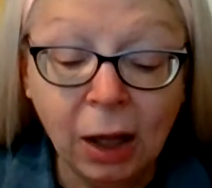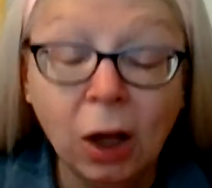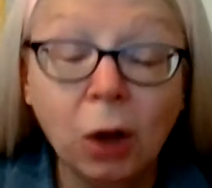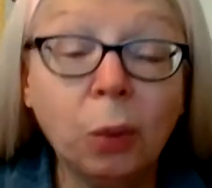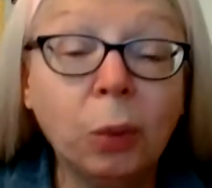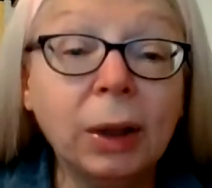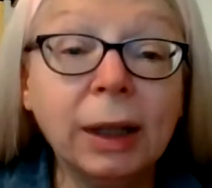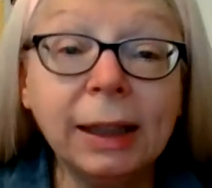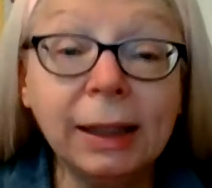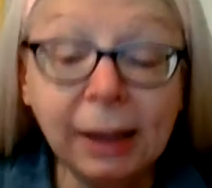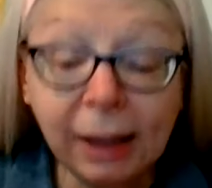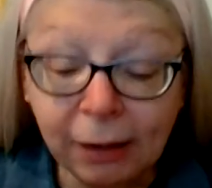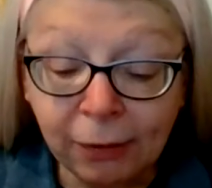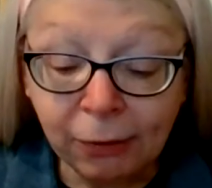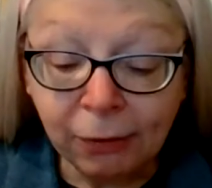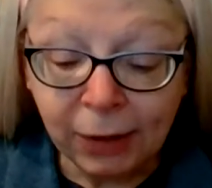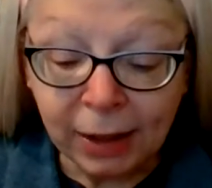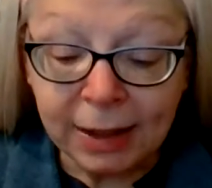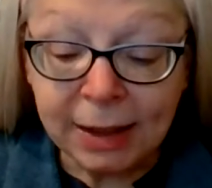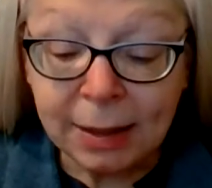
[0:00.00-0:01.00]
Will it
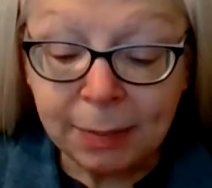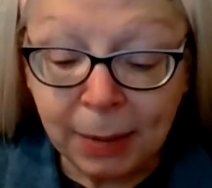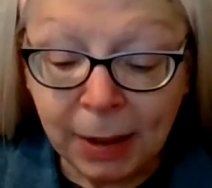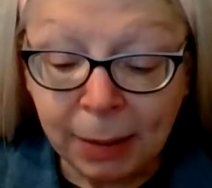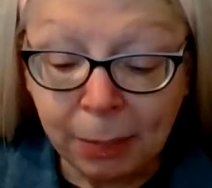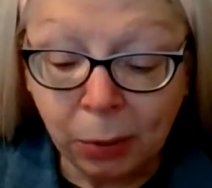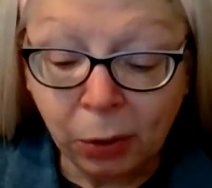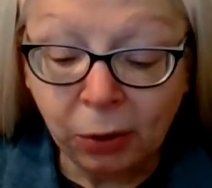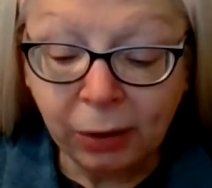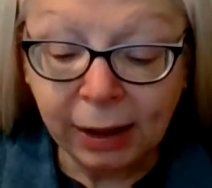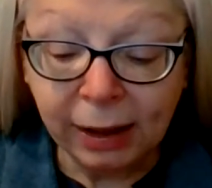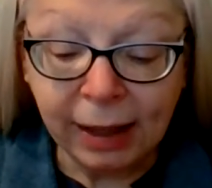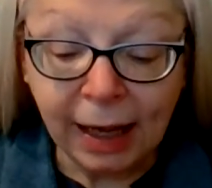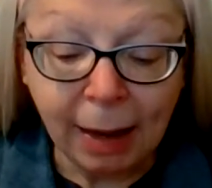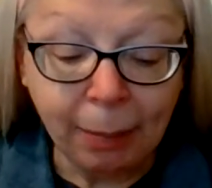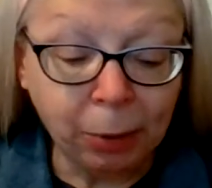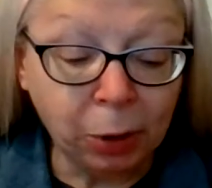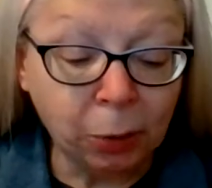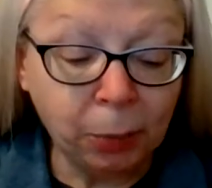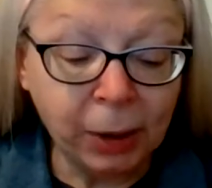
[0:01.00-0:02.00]
convince people that
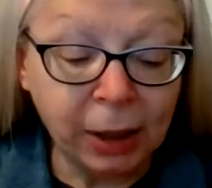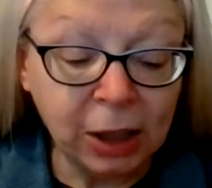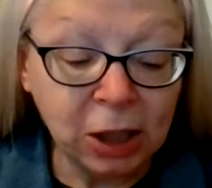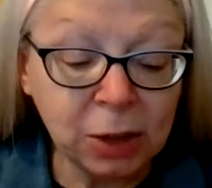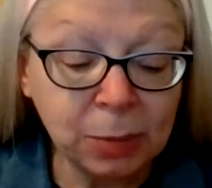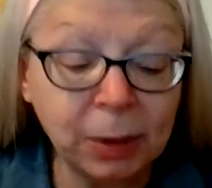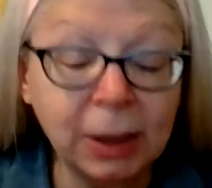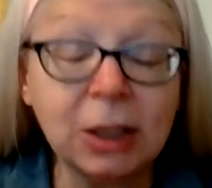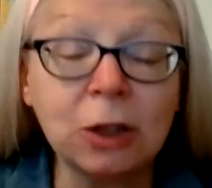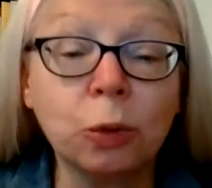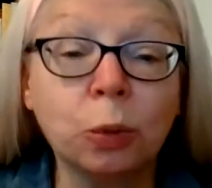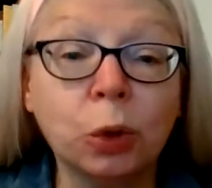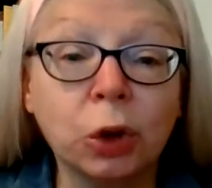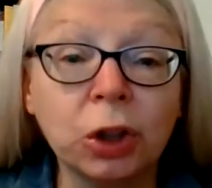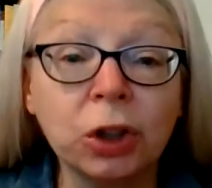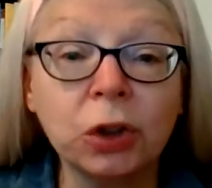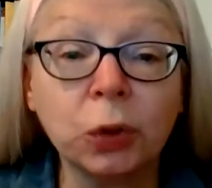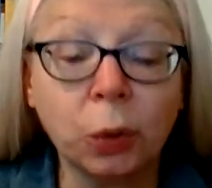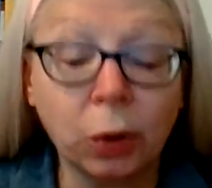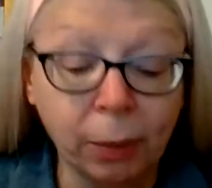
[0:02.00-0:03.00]
capital punishment is
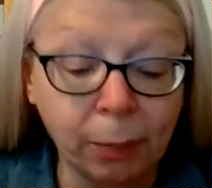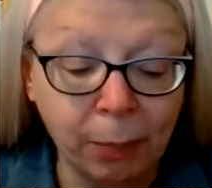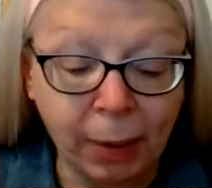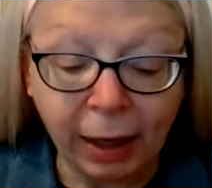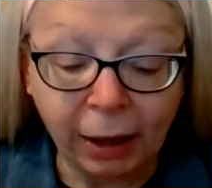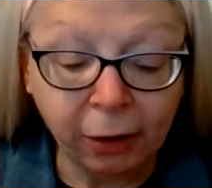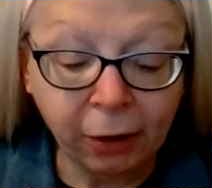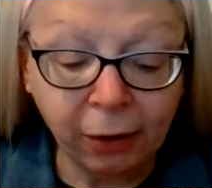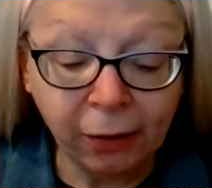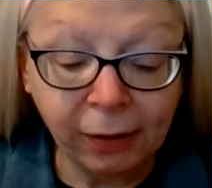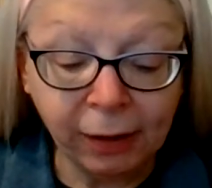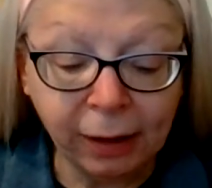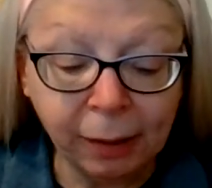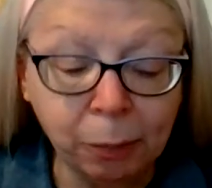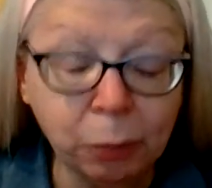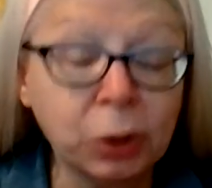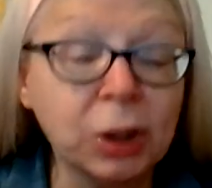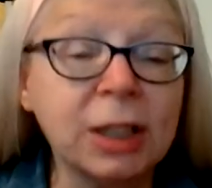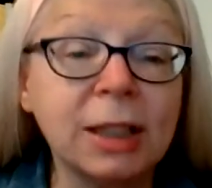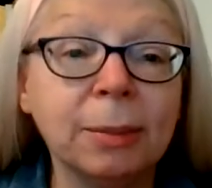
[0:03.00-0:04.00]
worse or better than
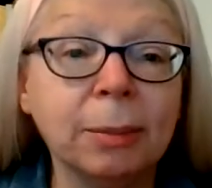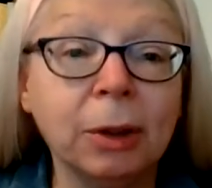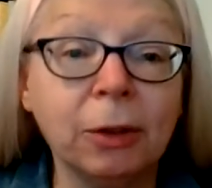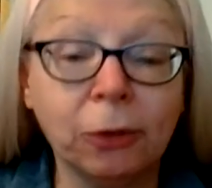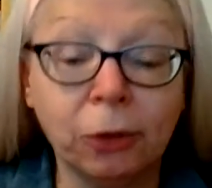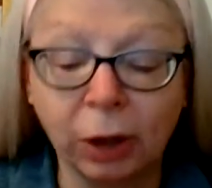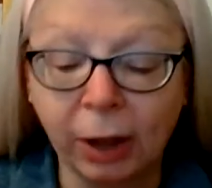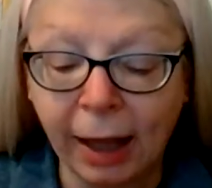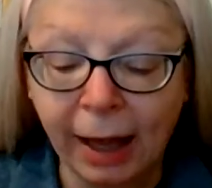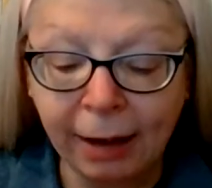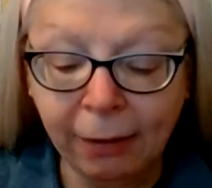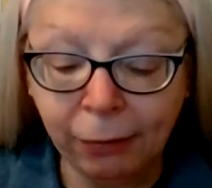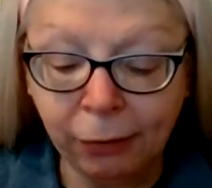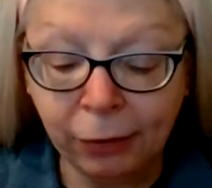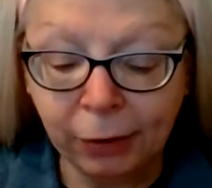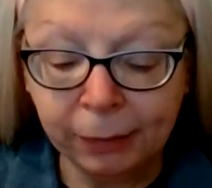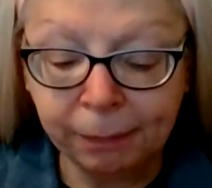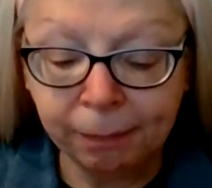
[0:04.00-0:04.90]
imprisonment for life?